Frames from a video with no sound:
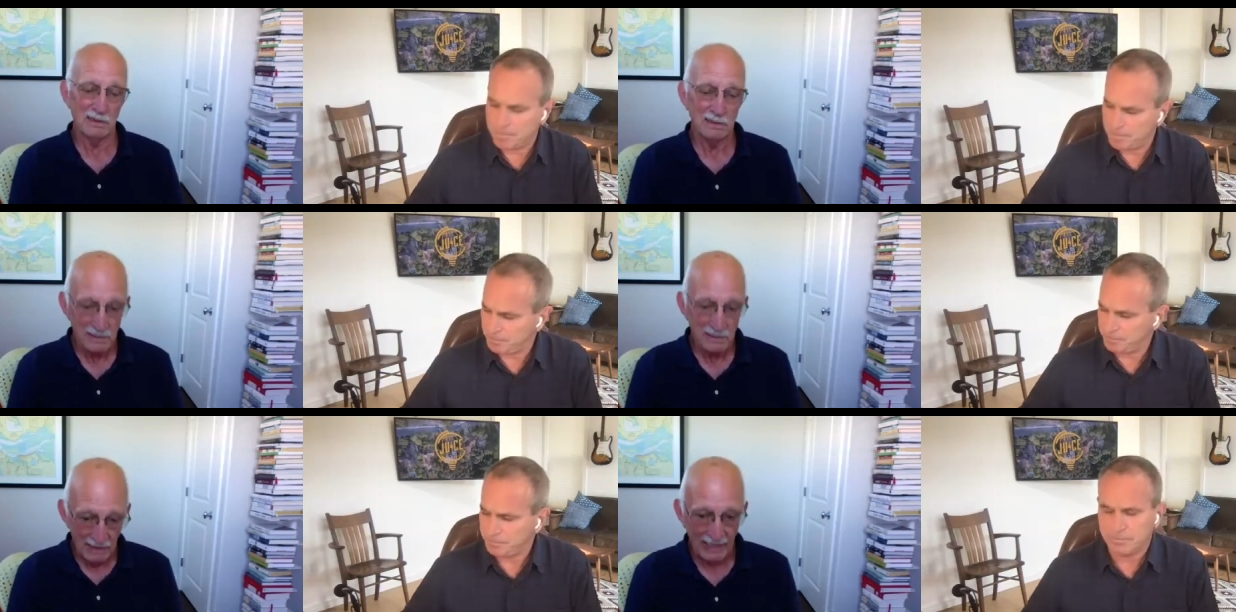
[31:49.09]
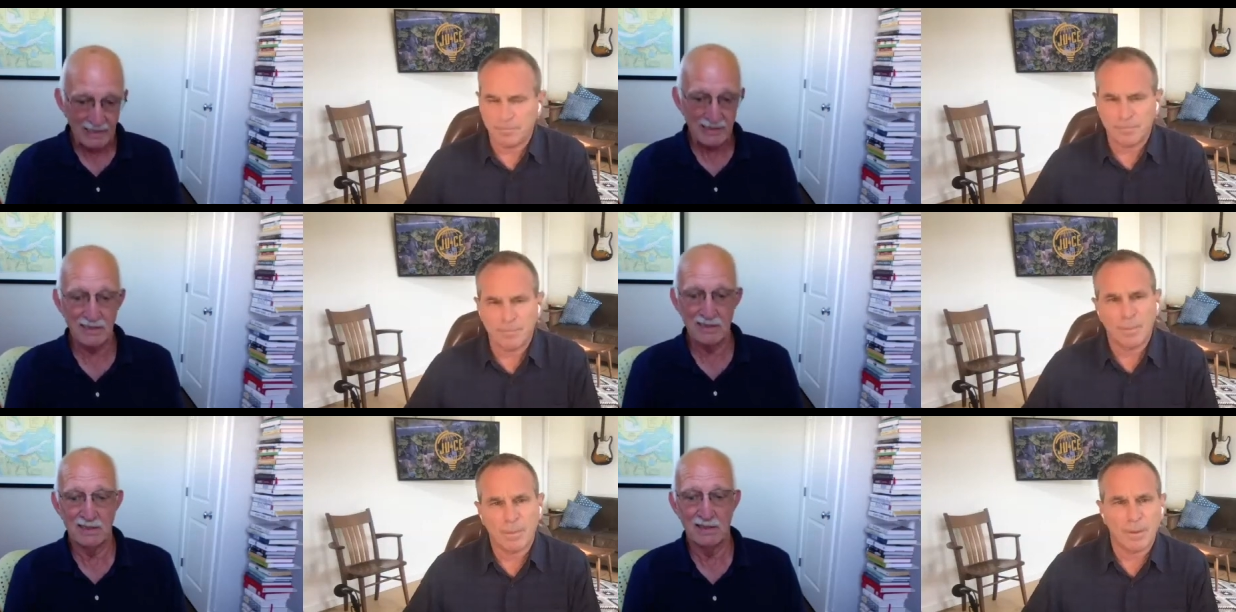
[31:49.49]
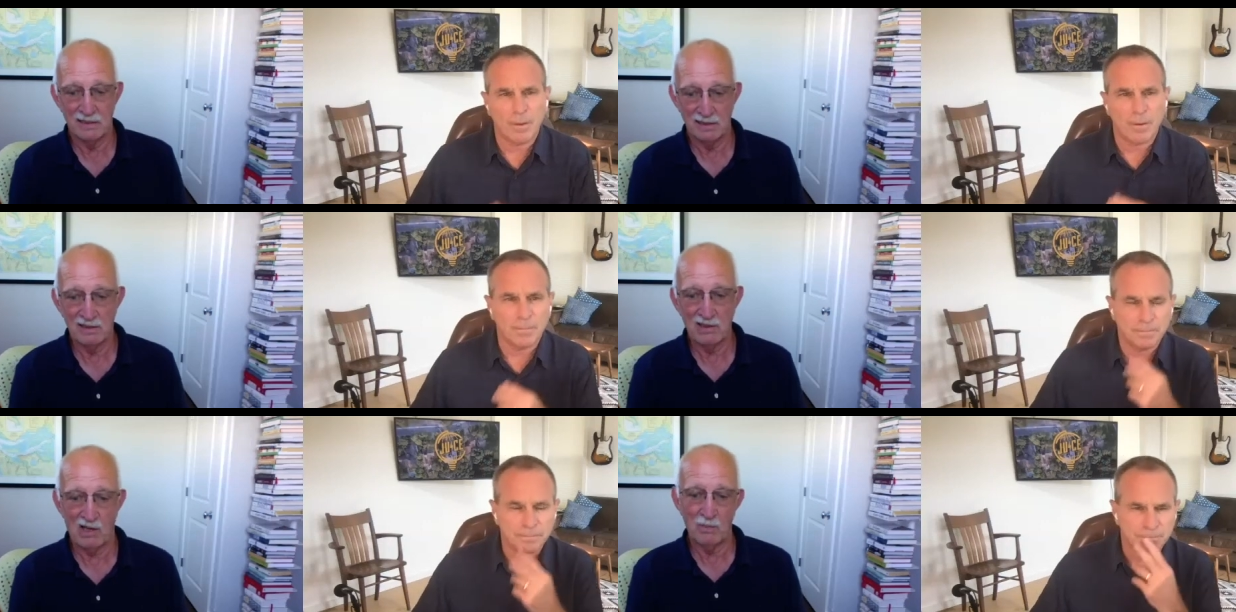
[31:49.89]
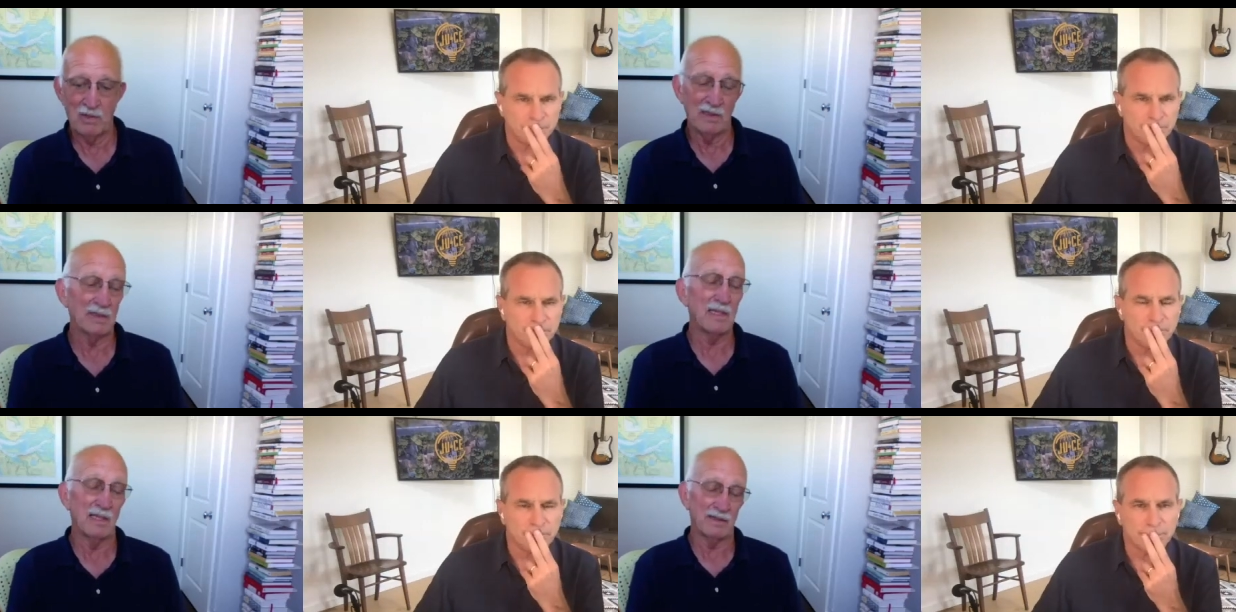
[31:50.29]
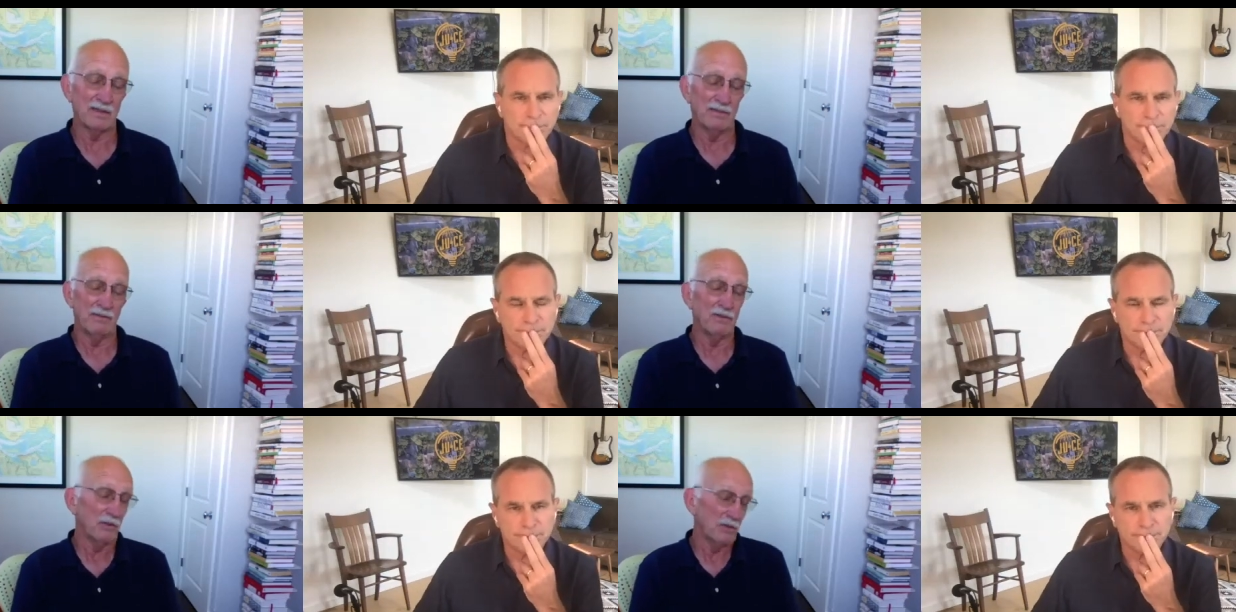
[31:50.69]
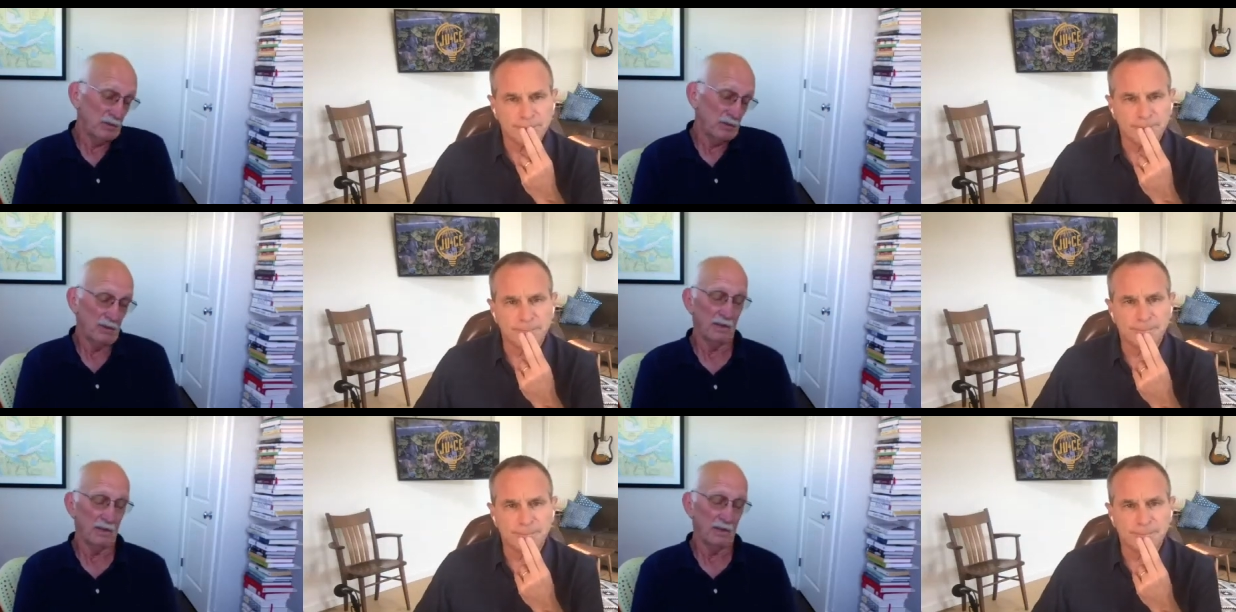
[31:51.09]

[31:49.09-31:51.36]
Speaker 1: less carbon intensive future.